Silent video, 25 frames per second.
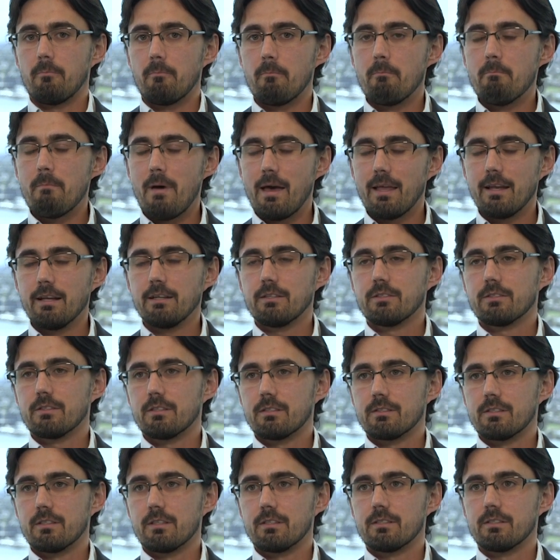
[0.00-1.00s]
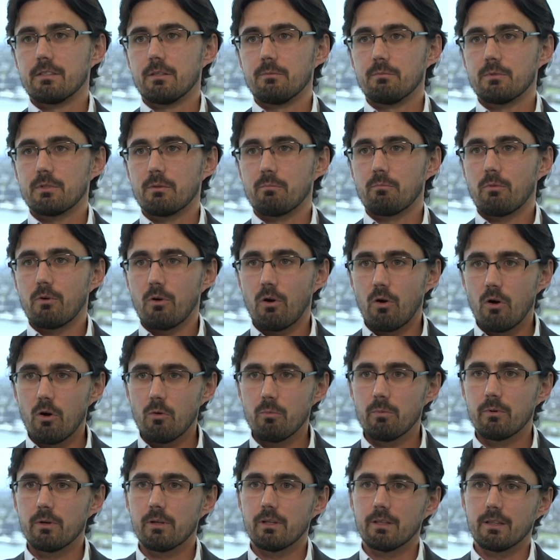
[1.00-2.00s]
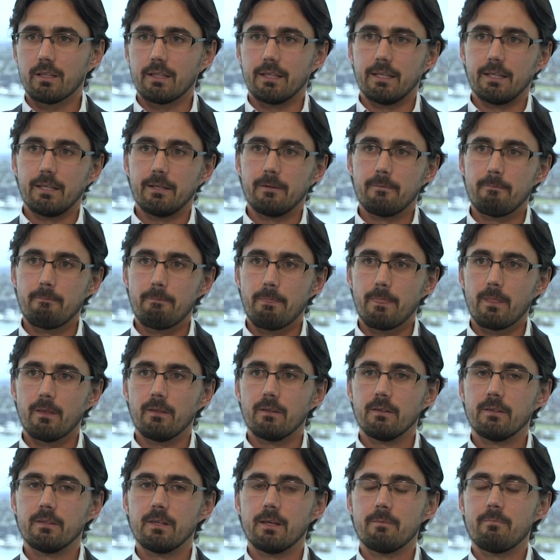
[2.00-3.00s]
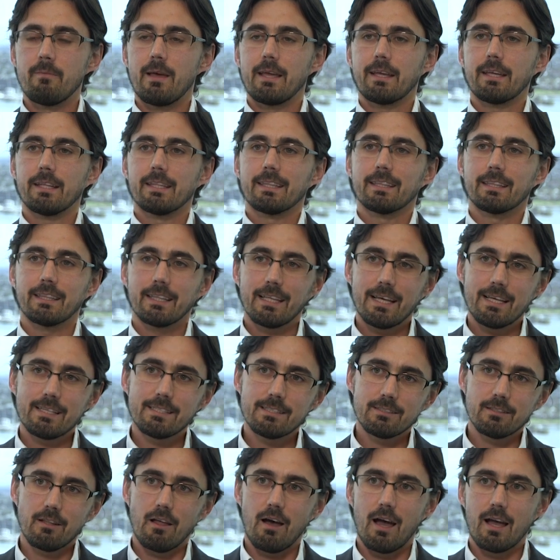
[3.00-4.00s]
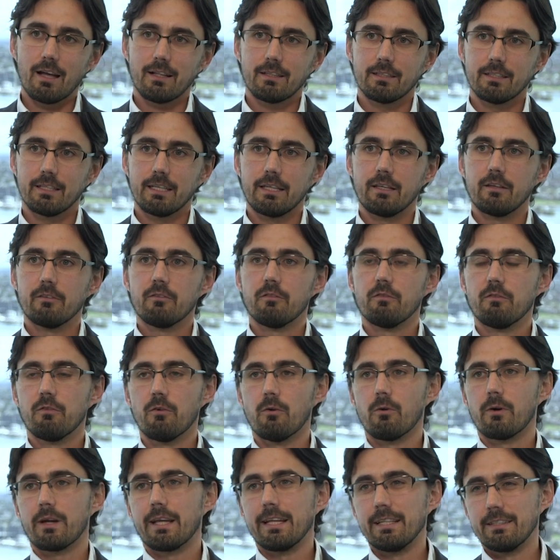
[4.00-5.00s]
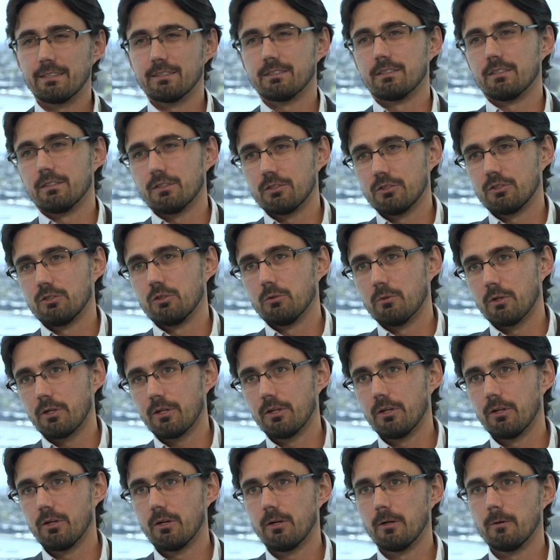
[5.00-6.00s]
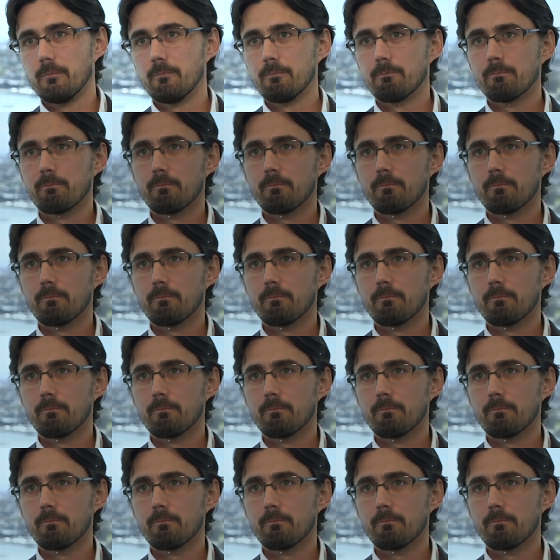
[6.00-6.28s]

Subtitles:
manage the systems appropriately to make it less likely for incidents to occur.